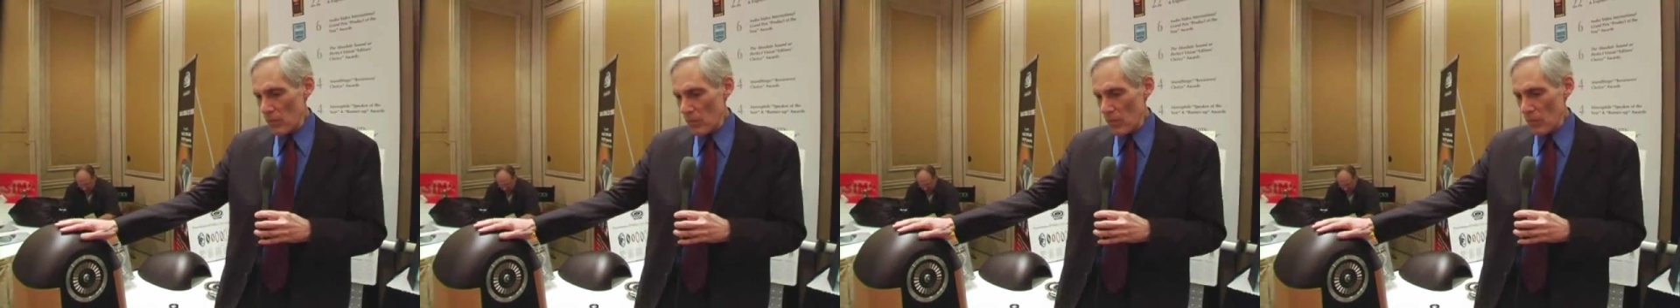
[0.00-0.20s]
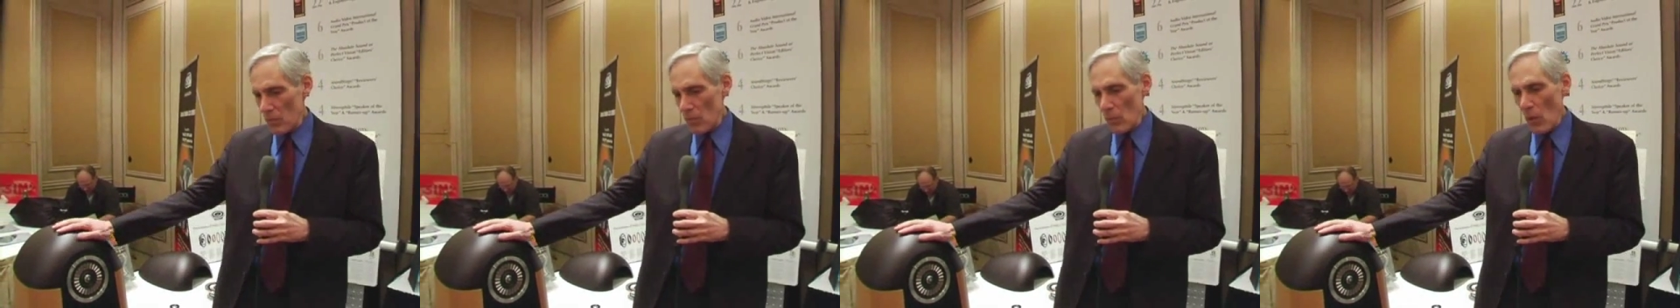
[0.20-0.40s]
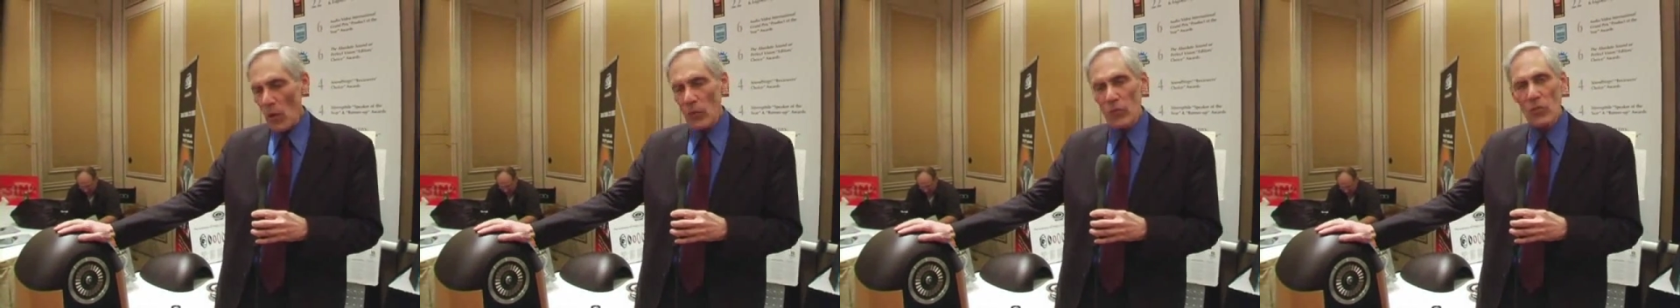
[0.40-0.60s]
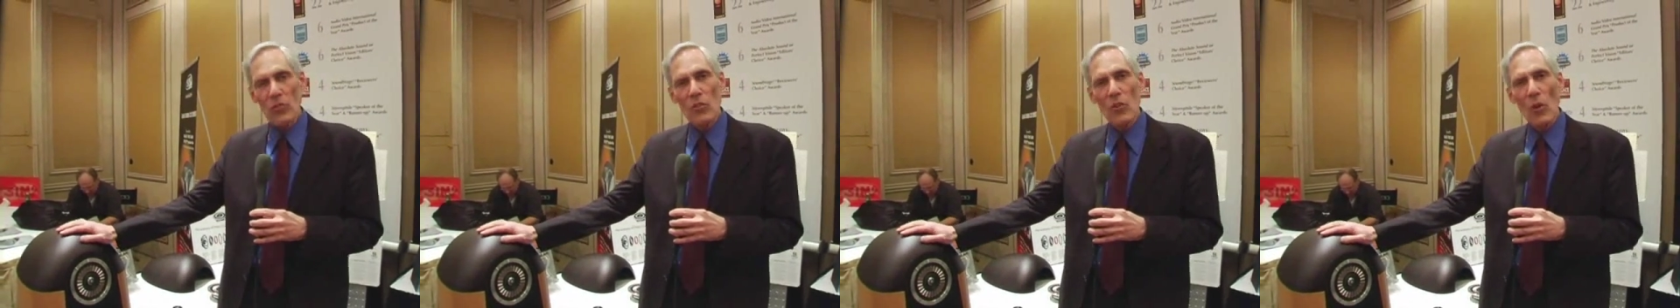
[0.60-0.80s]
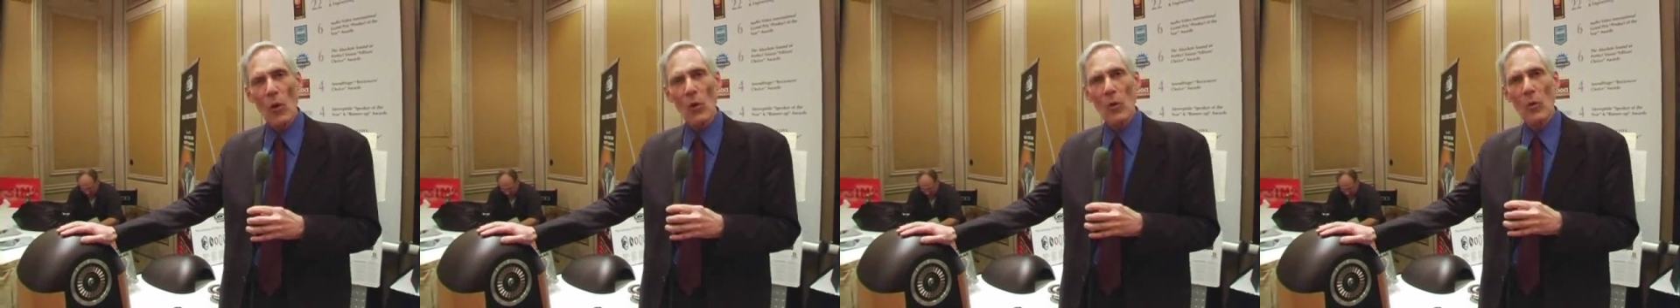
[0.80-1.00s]
most
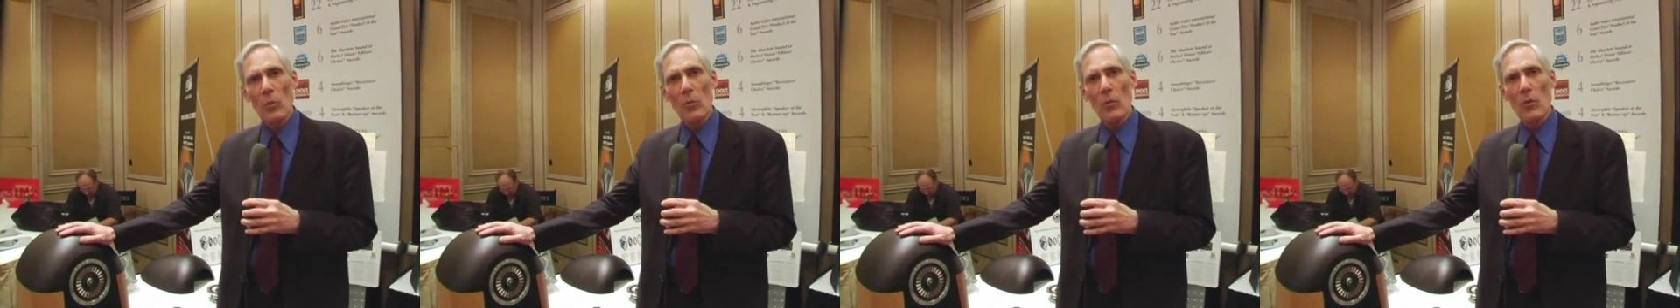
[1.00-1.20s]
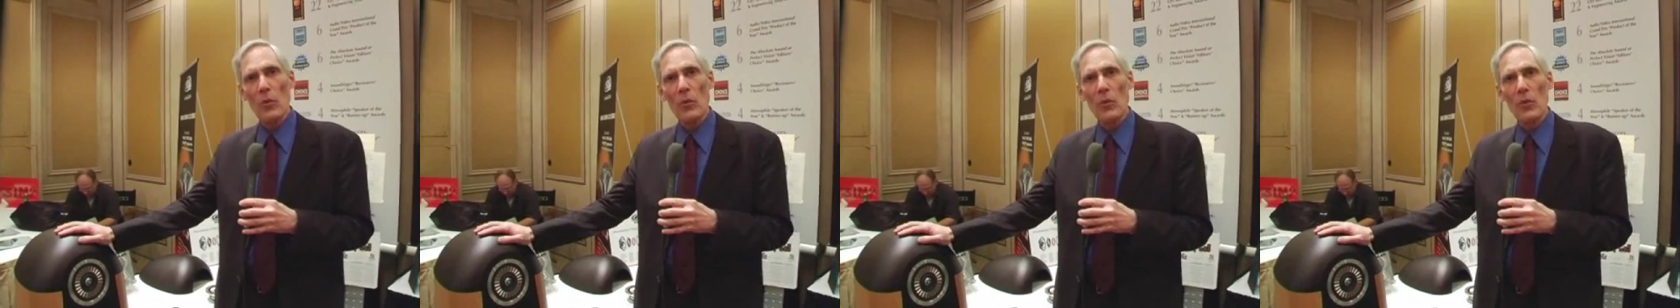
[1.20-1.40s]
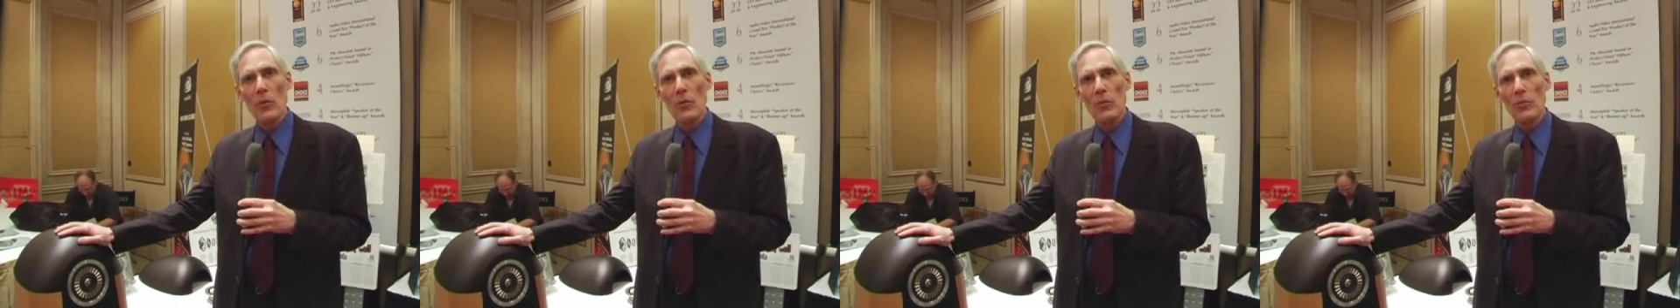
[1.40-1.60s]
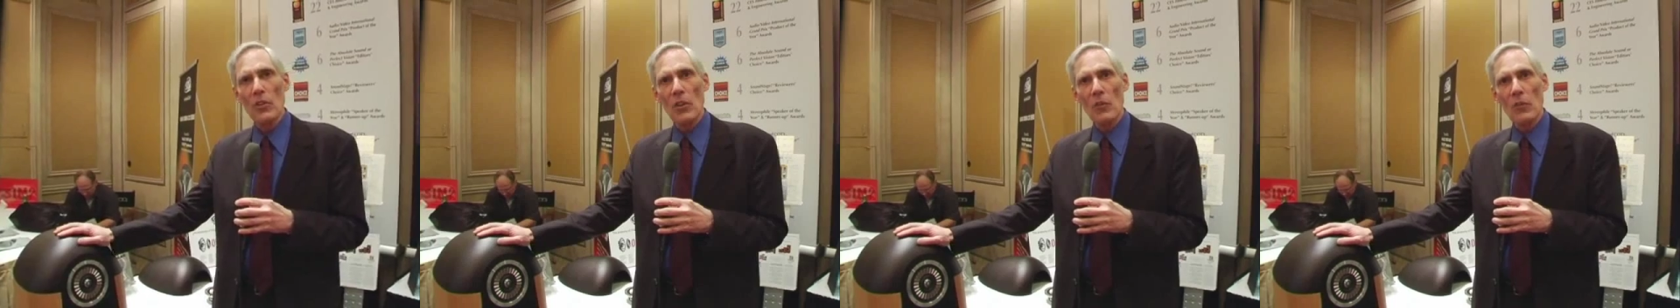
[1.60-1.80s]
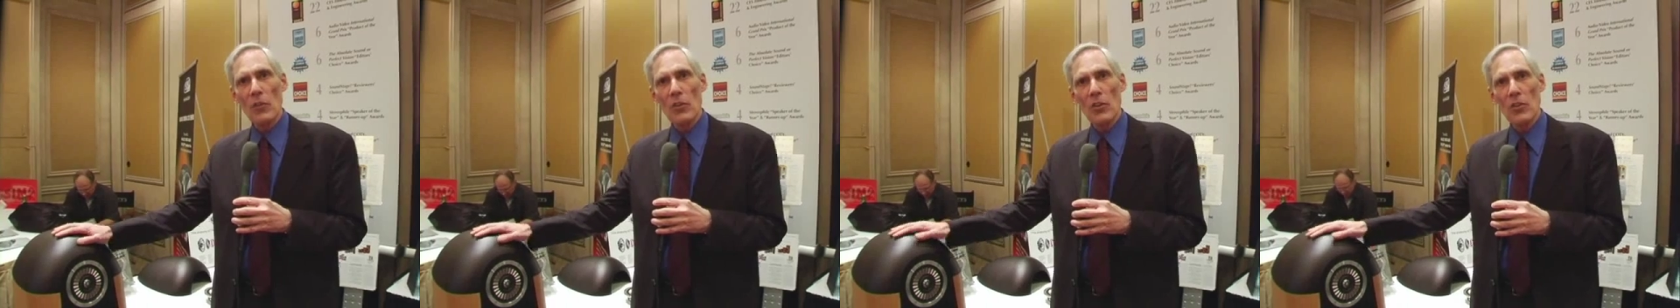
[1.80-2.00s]
notable
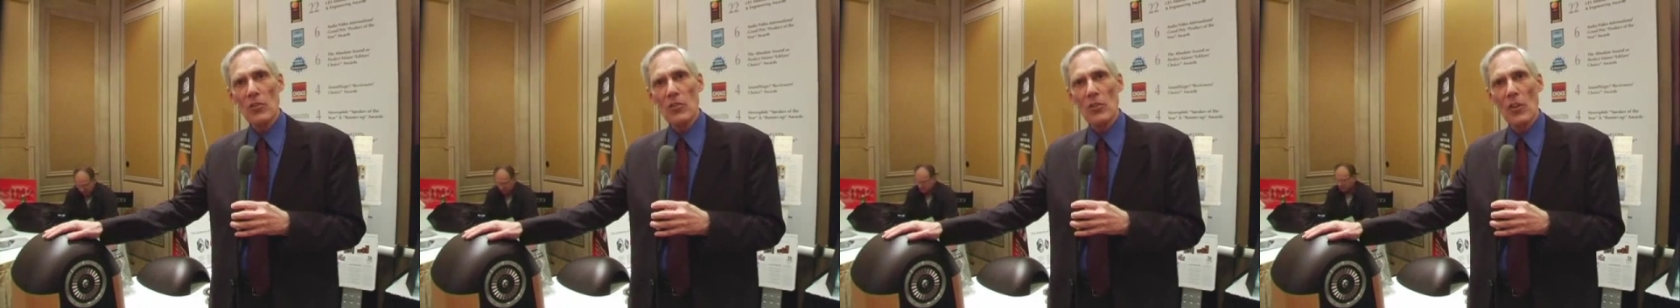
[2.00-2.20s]
difference